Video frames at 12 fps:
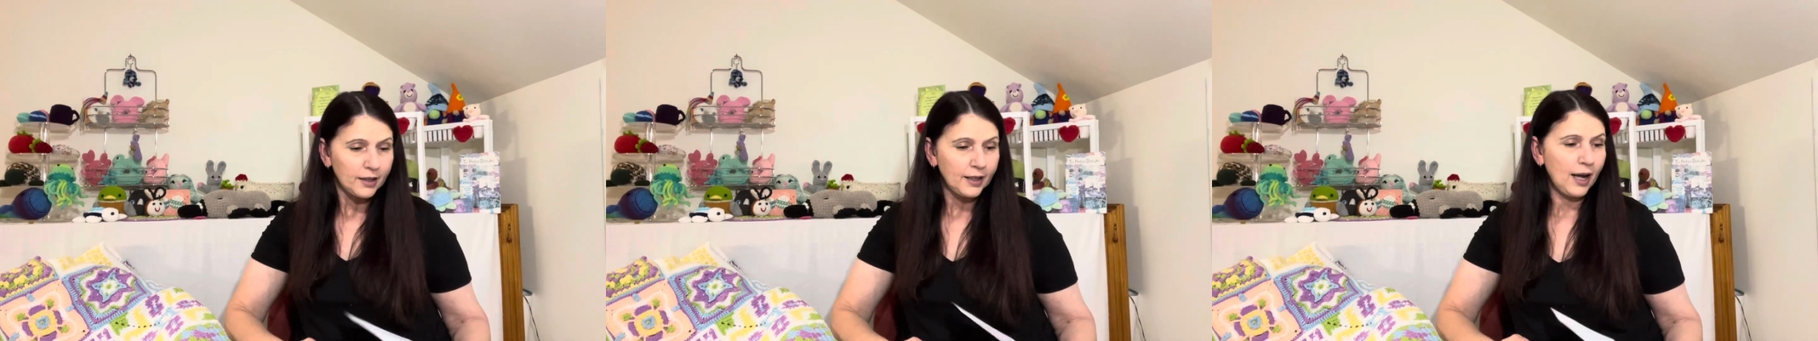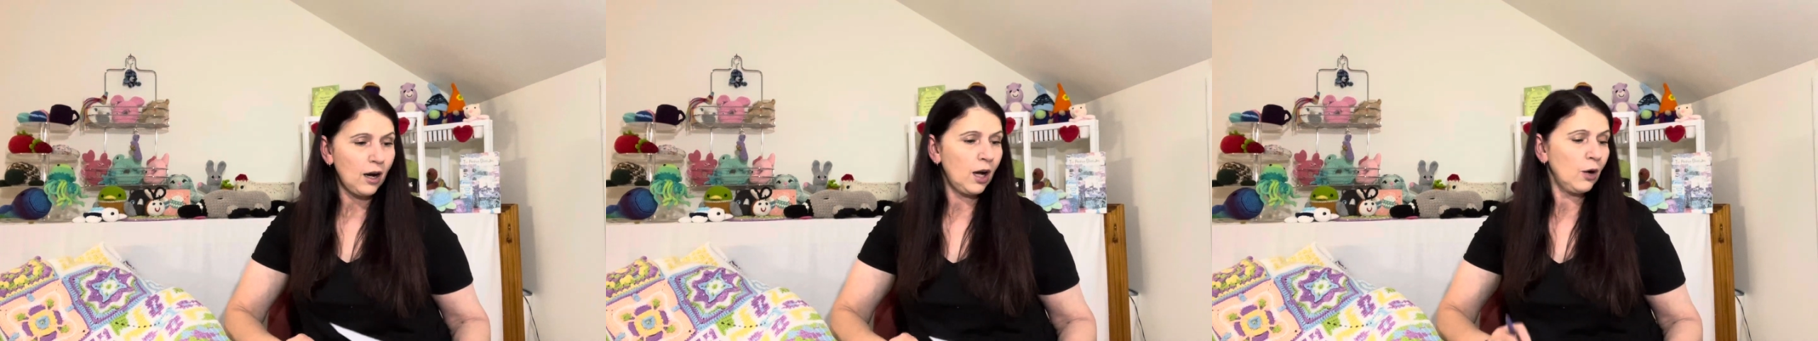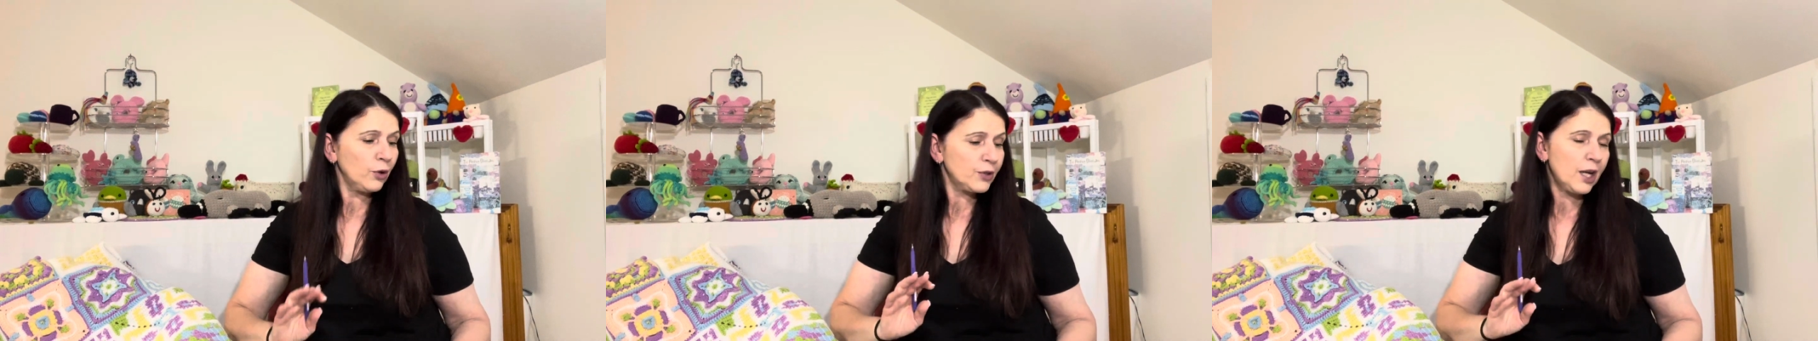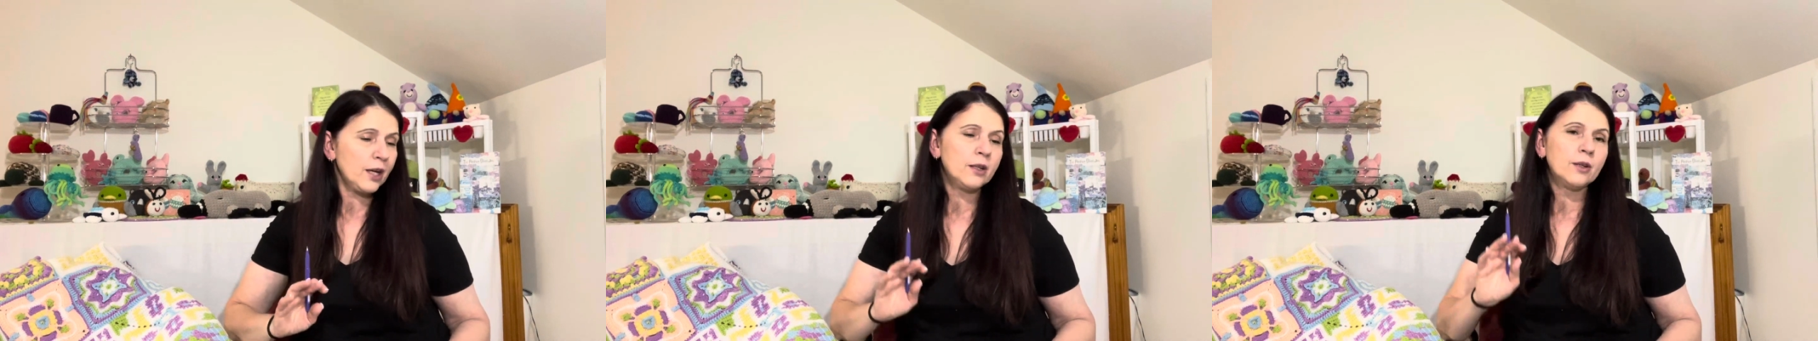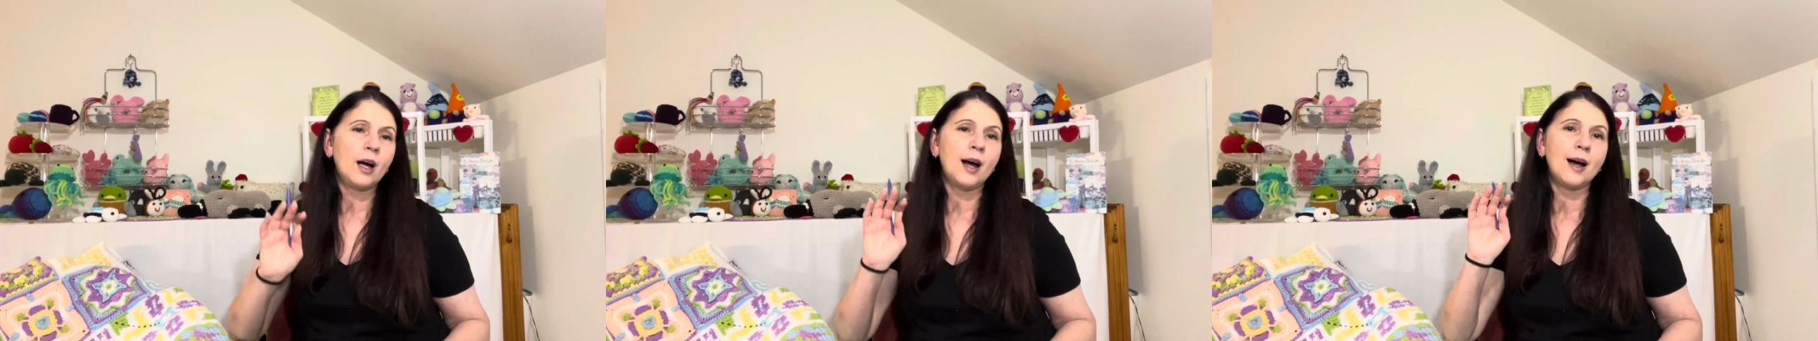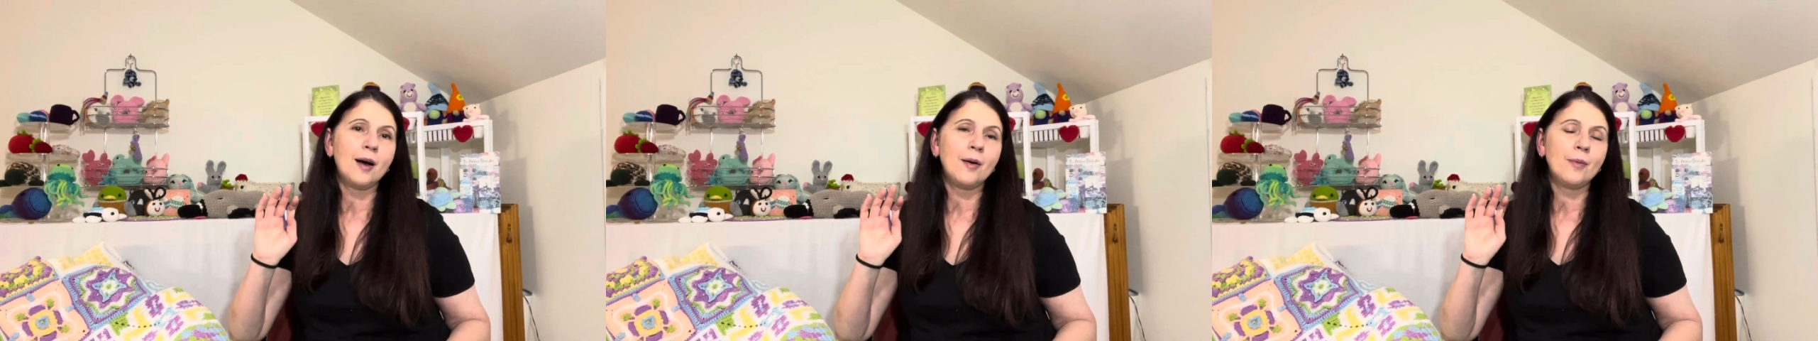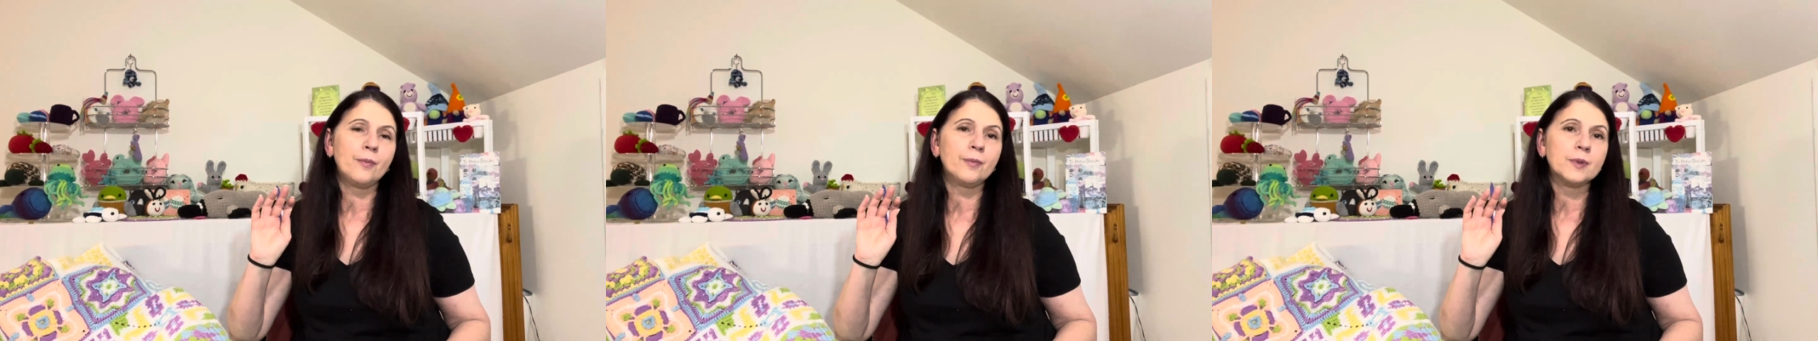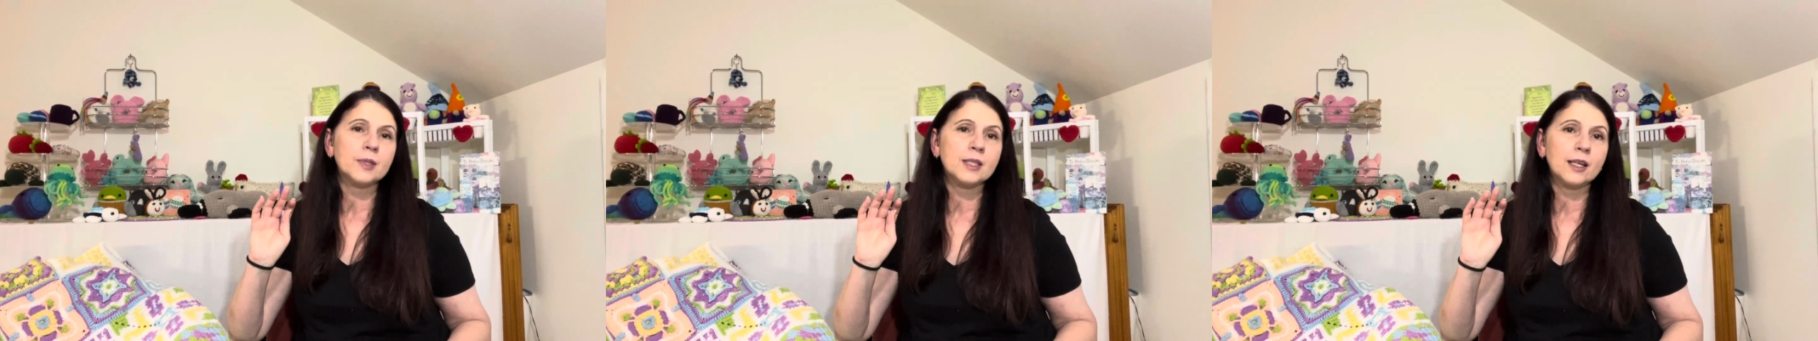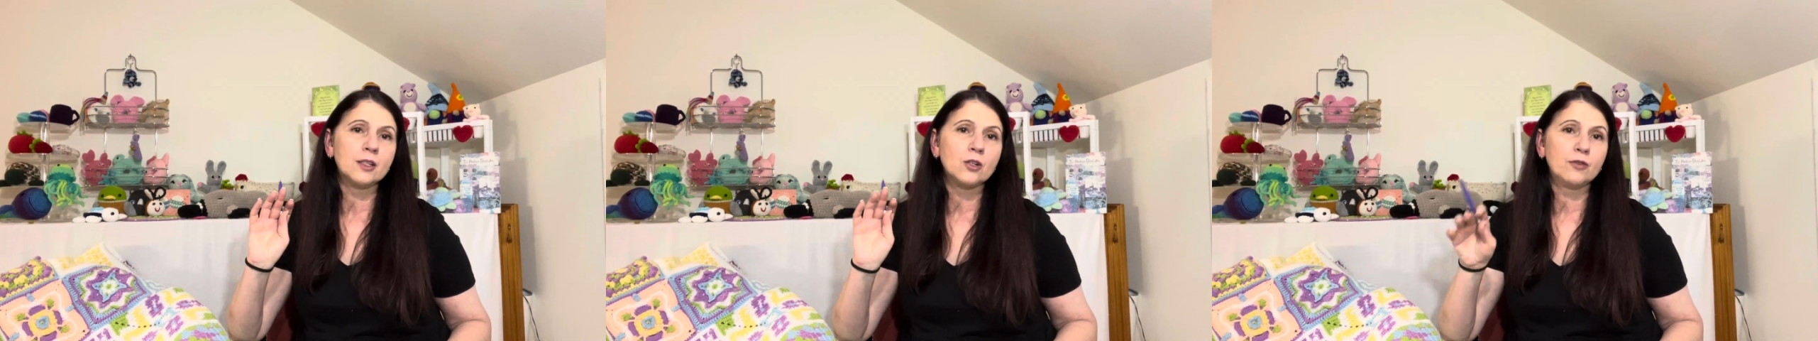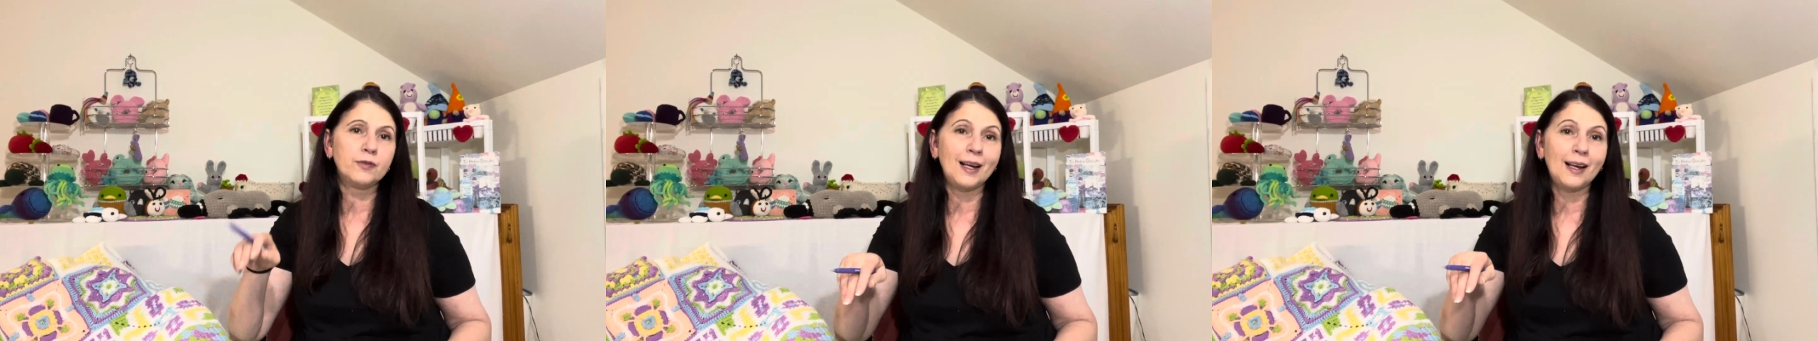Now, I also sent off